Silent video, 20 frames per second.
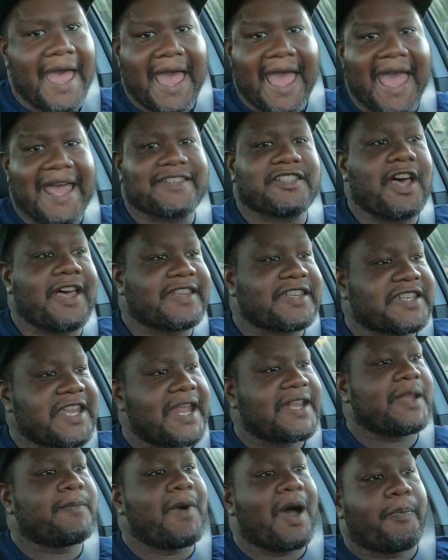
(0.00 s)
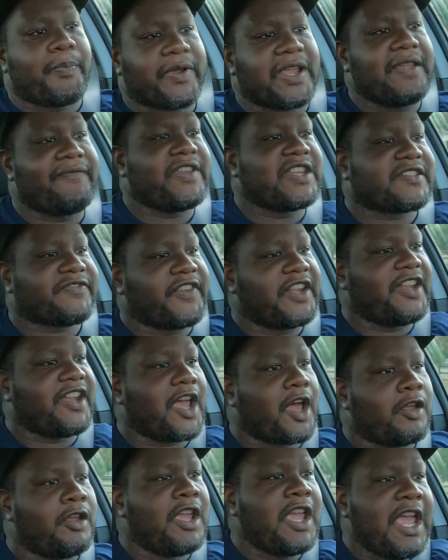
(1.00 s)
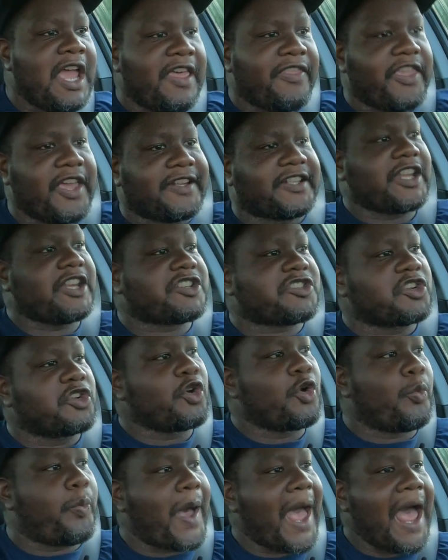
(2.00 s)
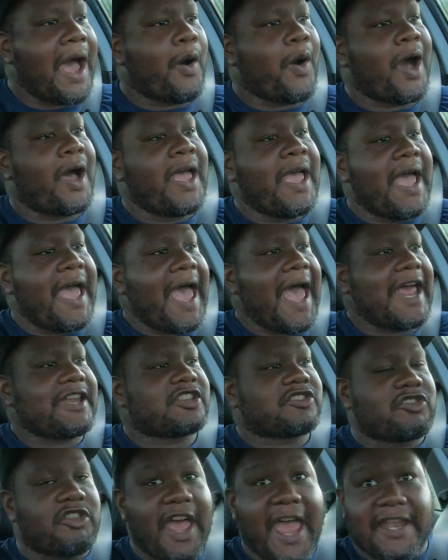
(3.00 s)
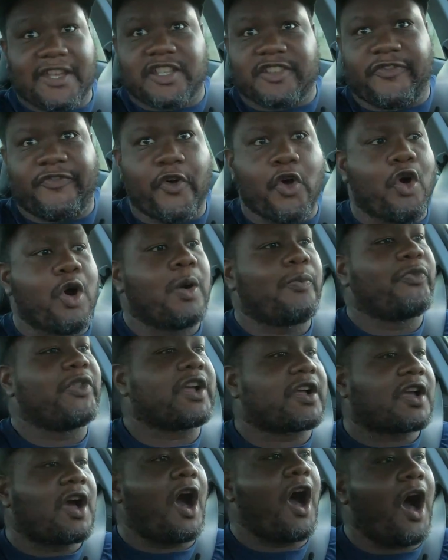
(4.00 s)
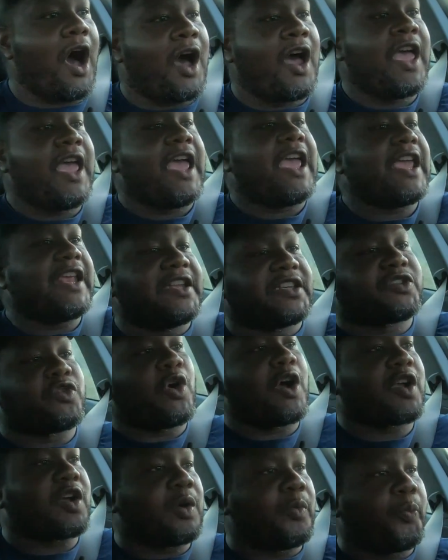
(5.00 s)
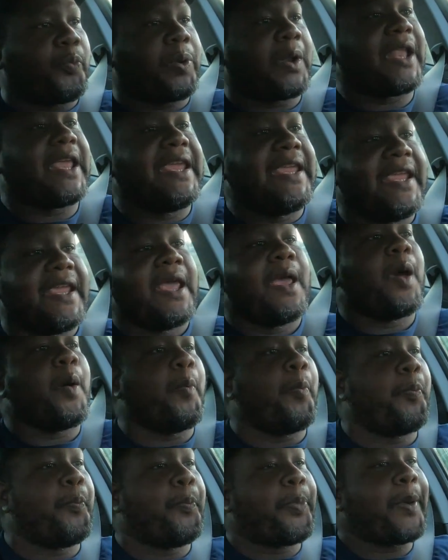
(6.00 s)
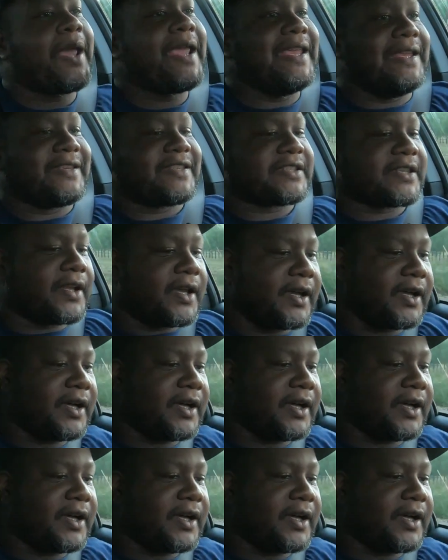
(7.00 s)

As I said in my previous video, the additional power has transformed the car into a complete beast.